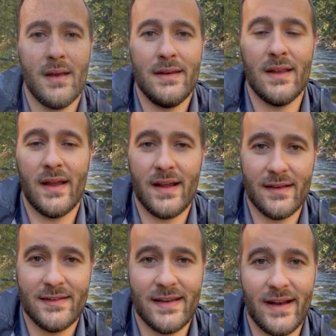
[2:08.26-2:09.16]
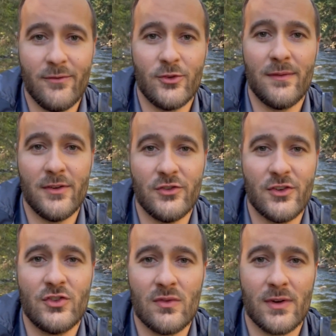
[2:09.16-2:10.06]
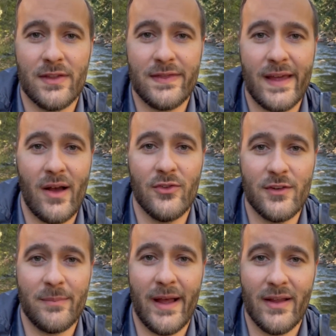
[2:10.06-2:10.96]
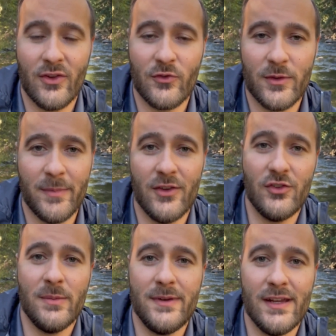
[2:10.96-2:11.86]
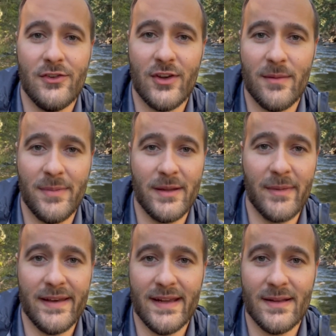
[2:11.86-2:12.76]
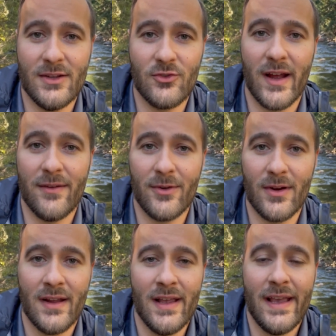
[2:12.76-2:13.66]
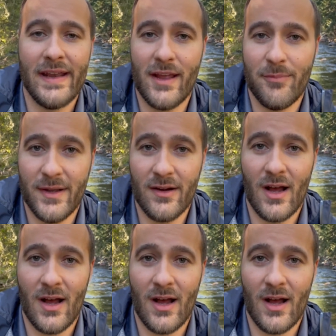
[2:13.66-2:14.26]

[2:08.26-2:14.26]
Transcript: Now, like I said, I've driven just over 1,000 miles with my Jeep TJ being my daily driver, and I've been in